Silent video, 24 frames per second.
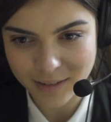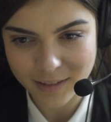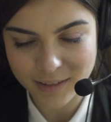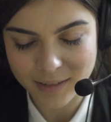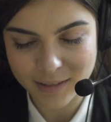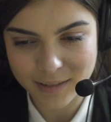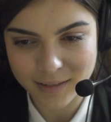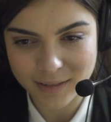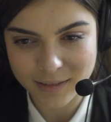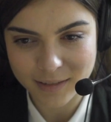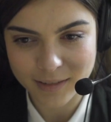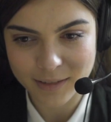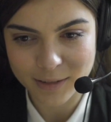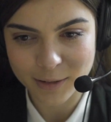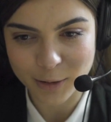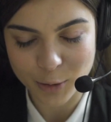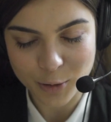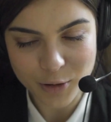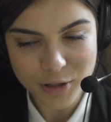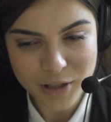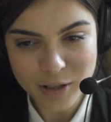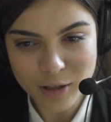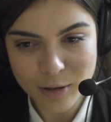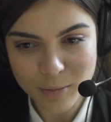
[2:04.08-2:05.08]
extra
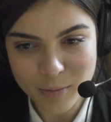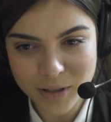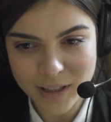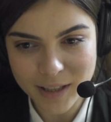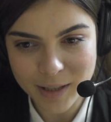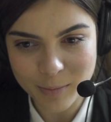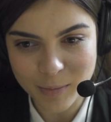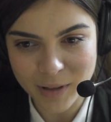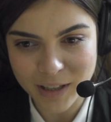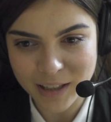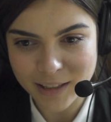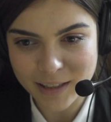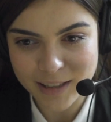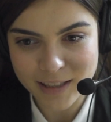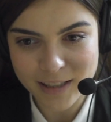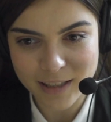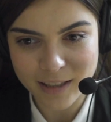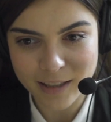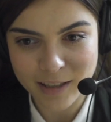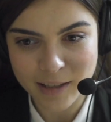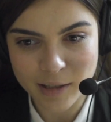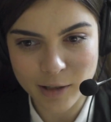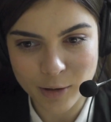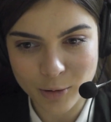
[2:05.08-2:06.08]
mile, trying to
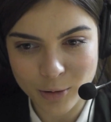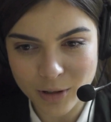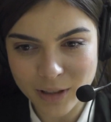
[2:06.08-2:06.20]
deliver a